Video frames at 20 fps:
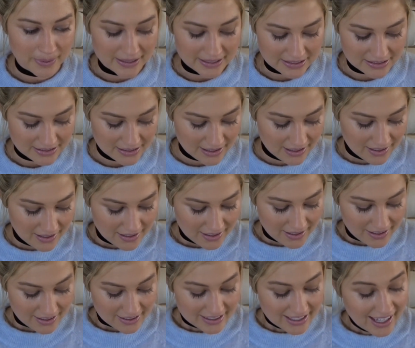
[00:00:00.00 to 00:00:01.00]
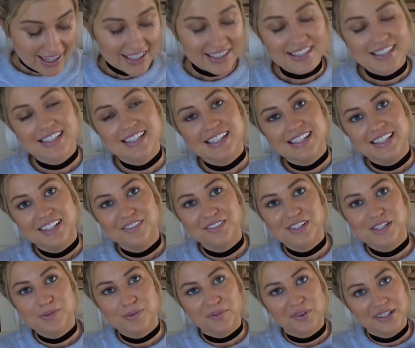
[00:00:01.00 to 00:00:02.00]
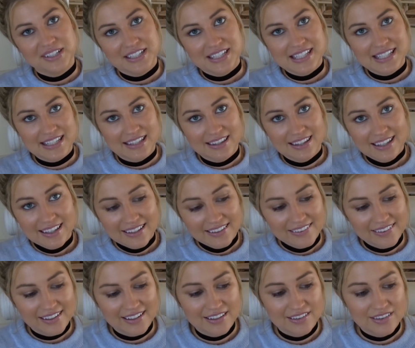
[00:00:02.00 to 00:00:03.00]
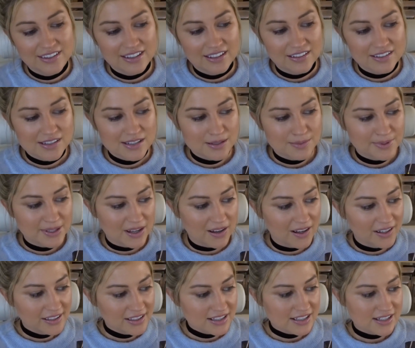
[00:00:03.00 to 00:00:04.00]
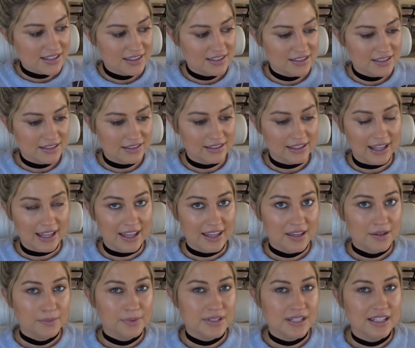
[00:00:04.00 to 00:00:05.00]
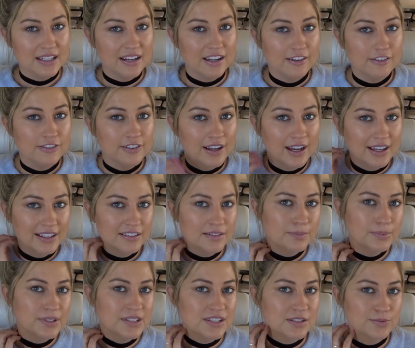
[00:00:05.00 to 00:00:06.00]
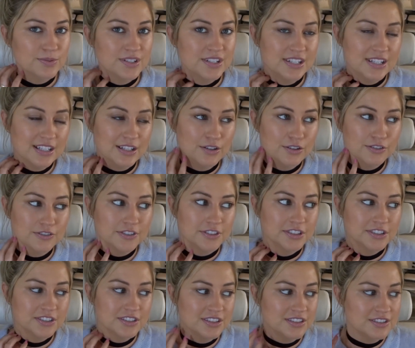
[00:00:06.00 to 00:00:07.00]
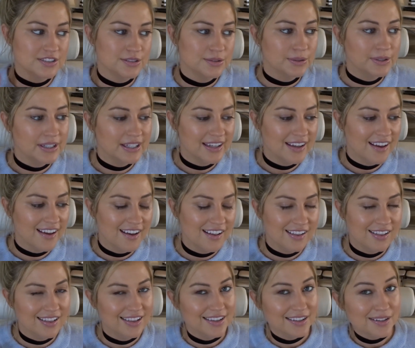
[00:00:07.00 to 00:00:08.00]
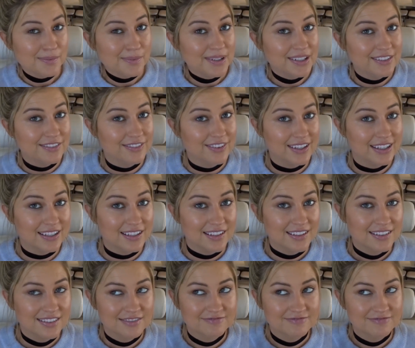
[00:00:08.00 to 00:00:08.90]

But yeah, since then everybody's been wanting to see this. And to be honest, the delay was that I've kind of been switching over to doing a little bit of like